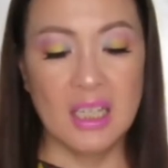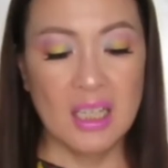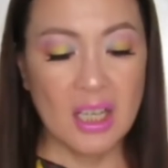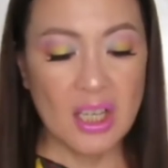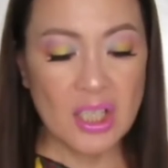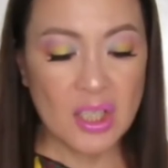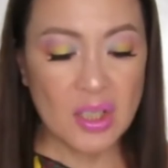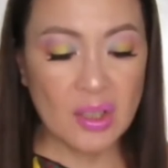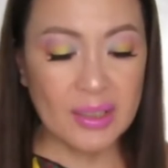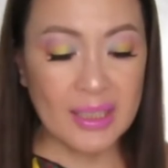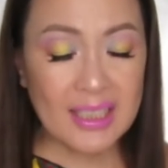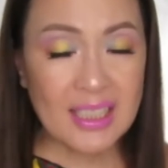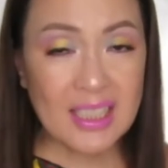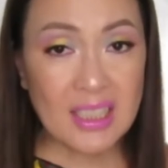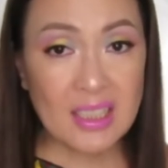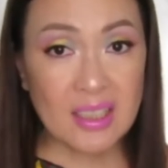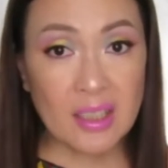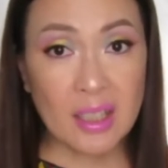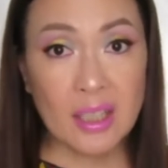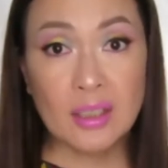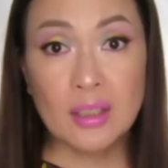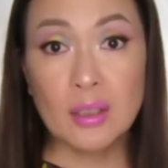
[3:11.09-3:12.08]
So let's
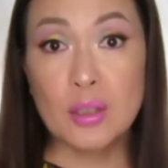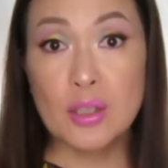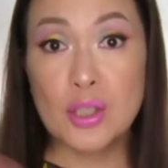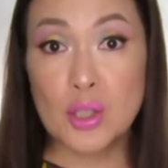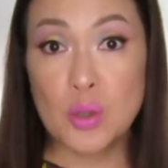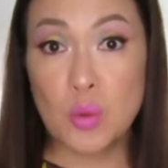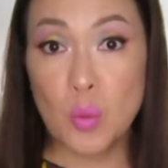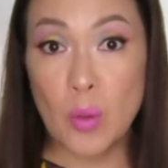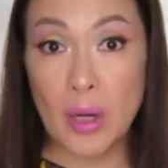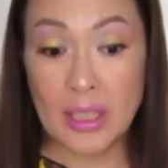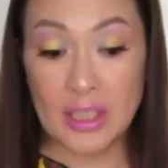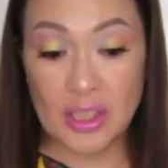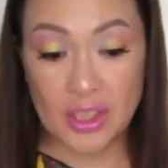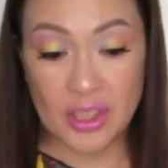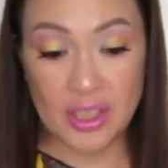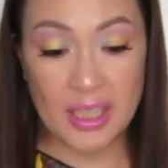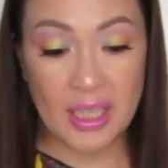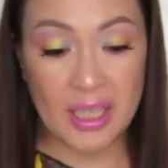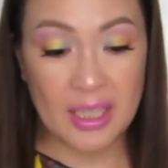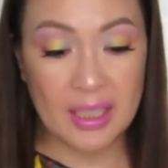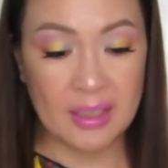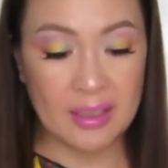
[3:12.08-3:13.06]
start
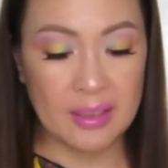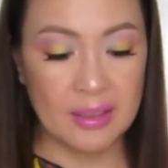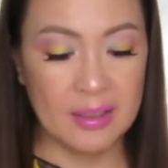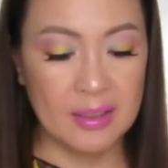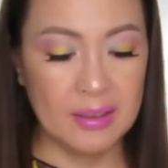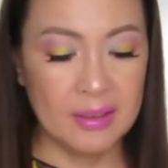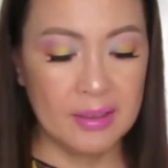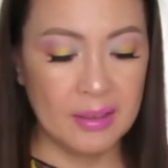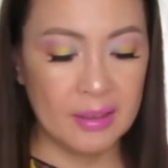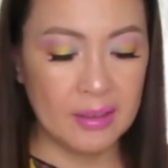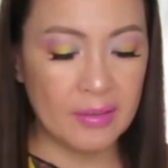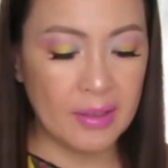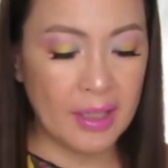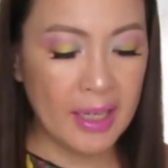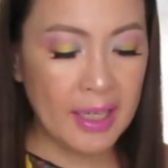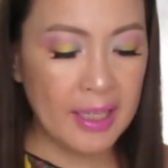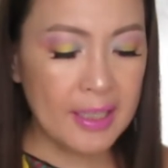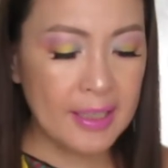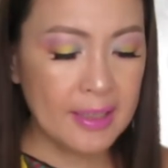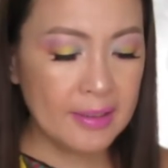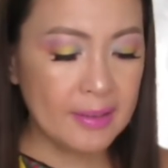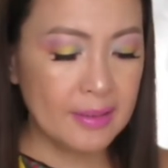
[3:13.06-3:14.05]
swatching.
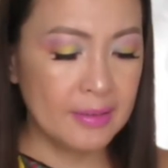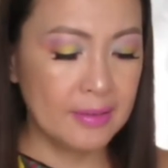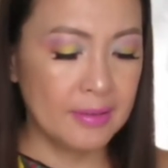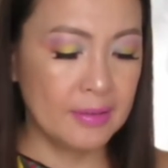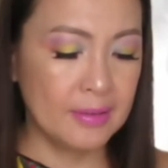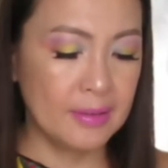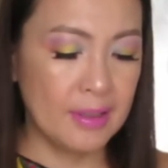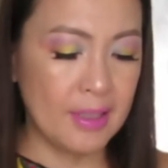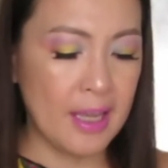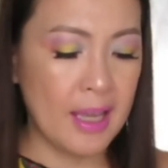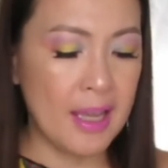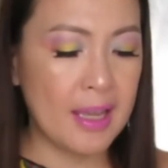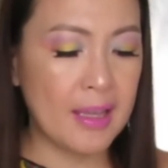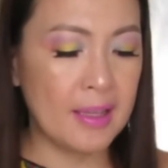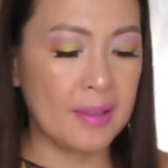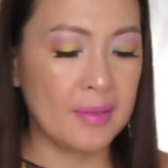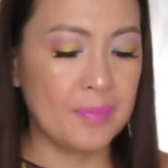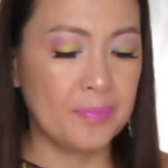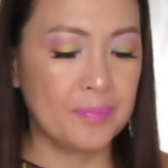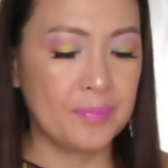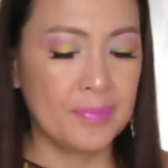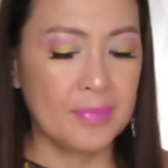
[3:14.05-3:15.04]
Alright? Okay,
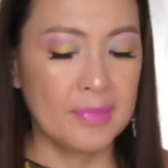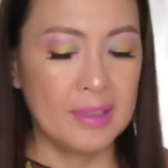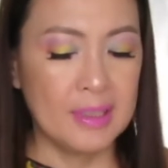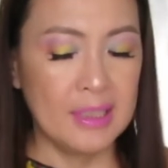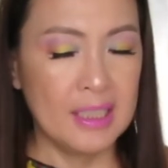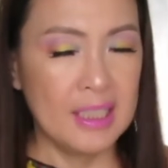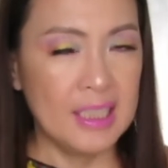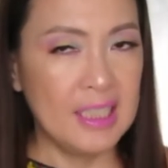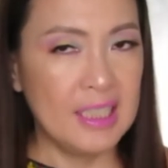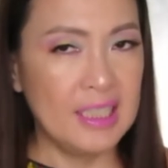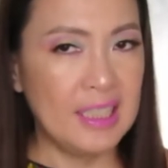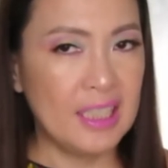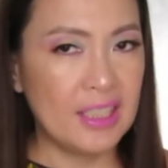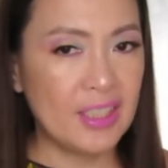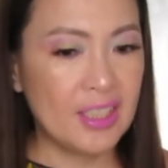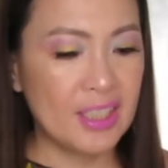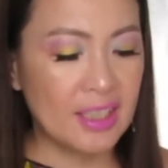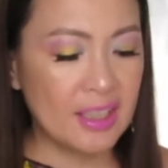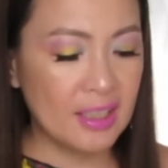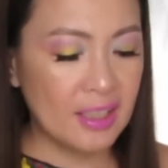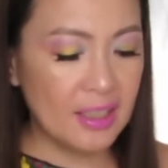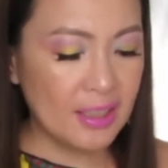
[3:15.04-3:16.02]
let's
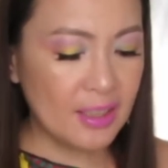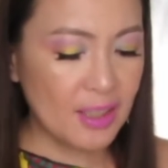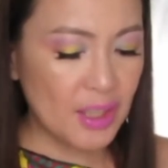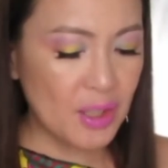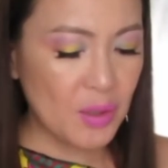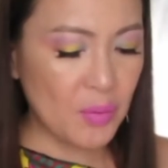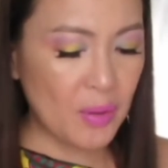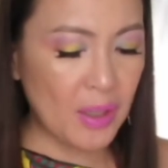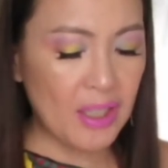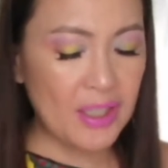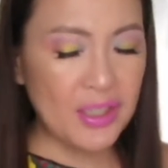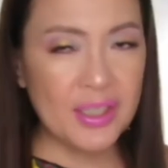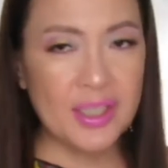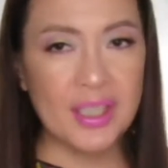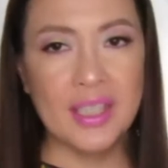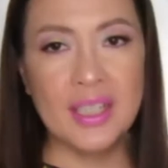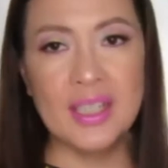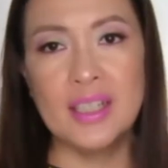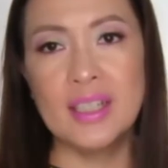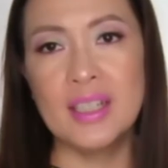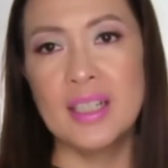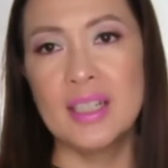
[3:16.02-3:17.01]
start
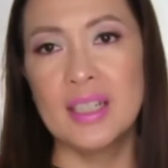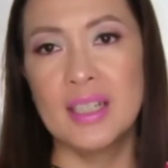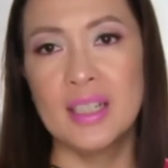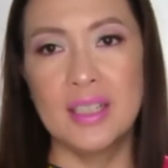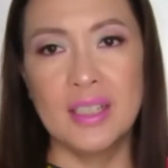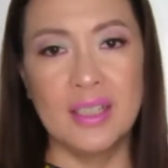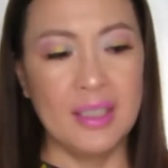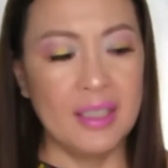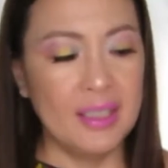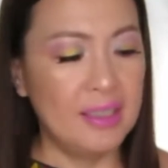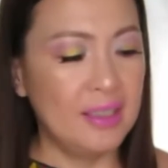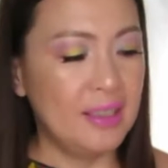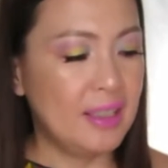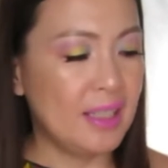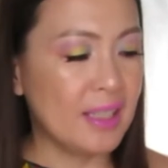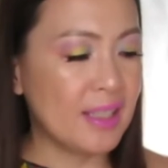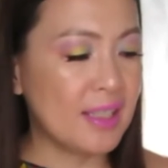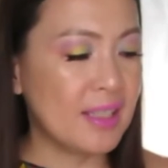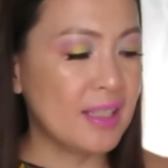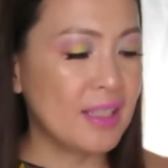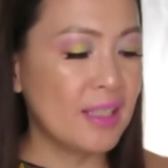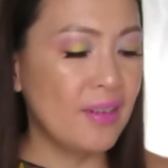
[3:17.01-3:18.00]
swatching
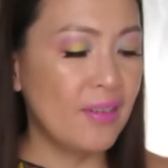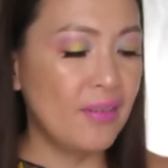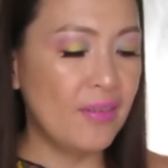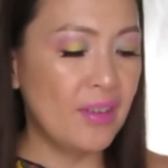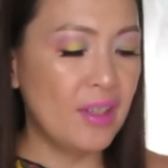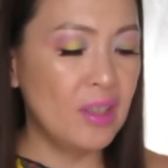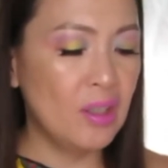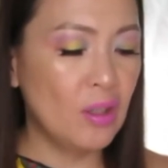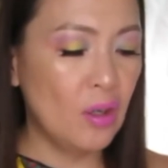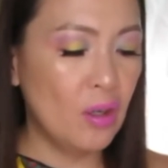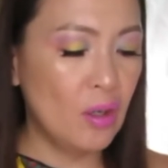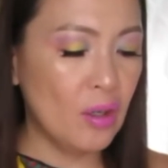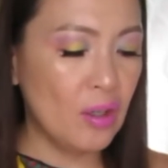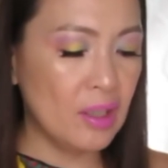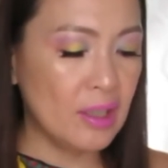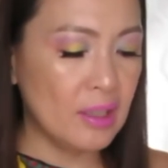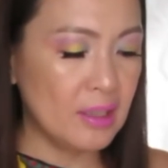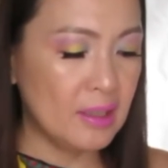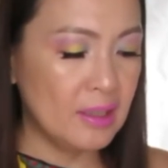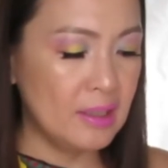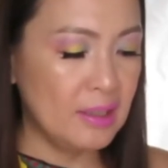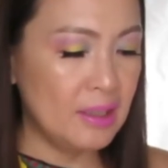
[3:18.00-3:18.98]
this
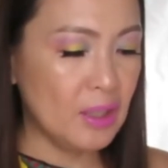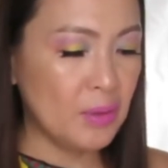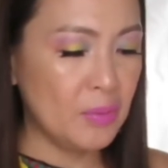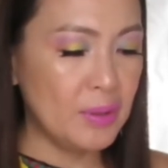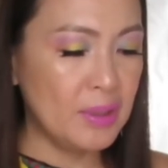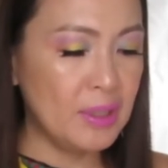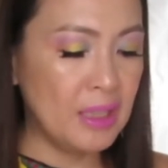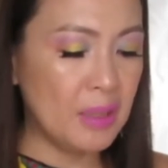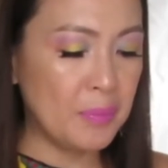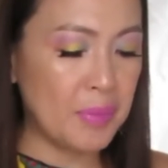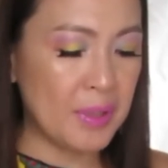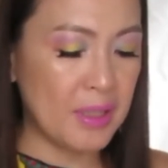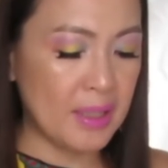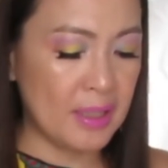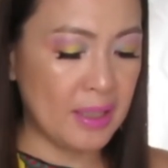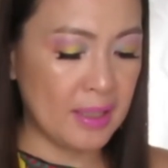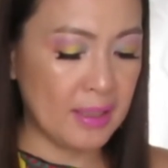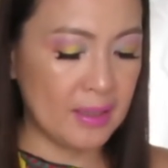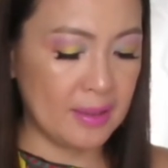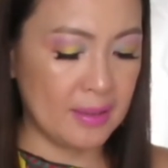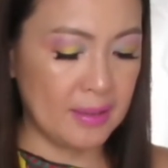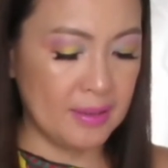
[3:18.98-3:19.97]
Velour liquid lipstick.